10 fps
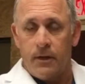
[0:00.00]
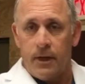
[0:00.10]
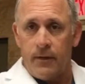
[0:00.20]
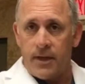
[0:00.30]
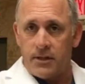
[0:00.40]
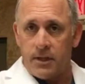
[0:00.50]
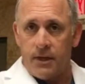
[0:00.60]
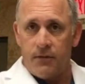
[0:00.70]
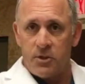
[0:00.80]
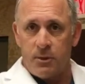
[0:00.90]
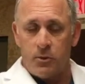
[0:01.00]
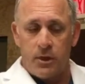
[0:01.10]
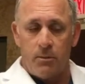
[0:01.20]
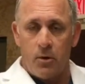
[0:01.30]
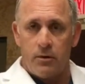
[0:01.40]
And that's the difference
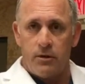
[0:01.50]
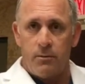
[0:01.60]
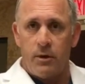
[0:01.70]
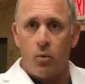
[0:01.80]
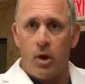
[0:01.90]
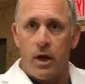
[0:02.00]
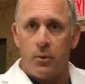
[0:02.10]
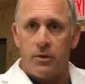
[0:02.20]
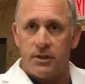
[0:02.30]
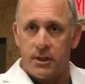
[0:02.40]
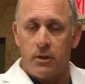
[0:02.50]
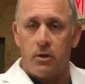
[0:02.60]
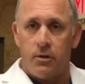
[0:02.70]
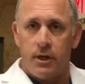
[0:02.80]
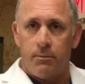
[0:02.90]
between both of them, and why with a
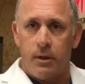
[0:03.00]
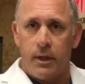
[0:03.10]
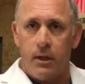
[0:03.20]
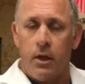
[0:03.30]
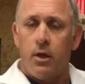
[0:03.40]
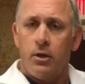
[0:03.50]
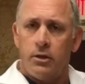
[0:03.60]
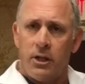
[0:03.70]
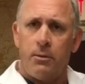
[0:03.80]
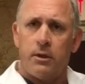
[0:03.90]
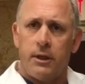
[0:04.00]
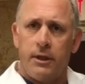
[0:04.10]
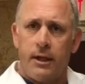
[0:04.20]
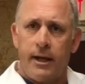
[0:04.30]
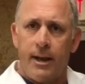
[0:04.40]
silicone implant you typically
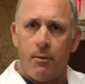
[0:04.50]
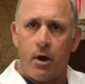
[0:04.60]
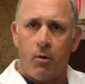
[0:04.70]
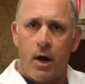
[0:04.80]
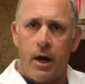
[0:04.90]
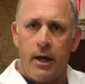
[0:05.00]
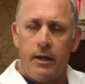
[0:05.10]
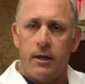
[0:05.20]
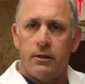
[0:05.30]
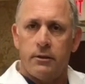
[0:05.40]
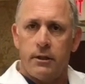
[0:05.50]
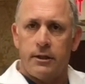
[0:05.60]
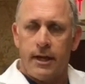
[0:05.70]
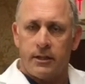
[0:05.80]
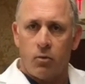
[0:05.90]
need an MRI to
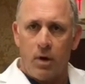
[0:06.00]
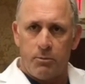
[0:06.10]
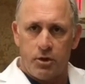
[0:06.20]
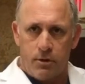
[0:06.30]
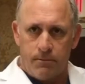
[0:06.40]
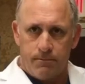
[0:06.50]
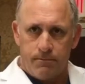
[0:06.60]
detect a rupture.